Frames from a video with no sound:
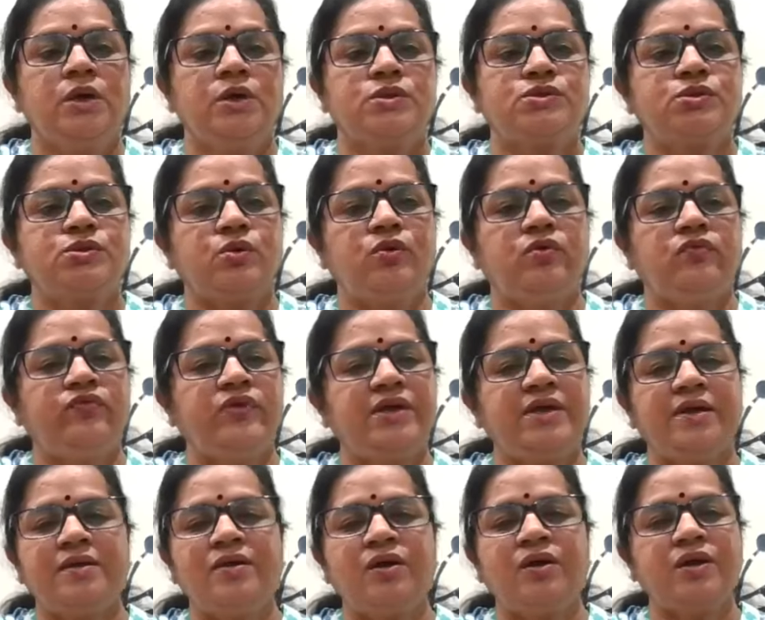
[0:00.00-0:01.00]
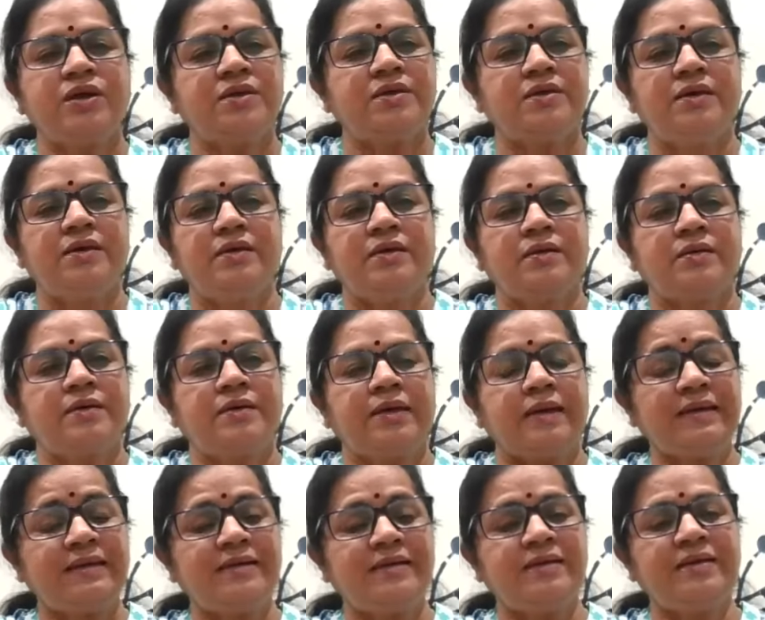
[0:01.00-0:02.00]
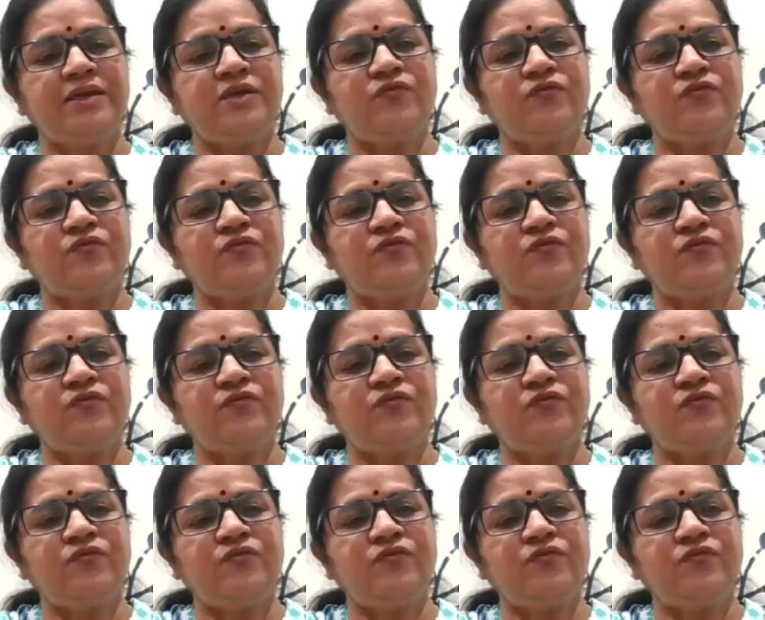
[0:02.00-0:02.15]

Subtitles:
So we cannot correctly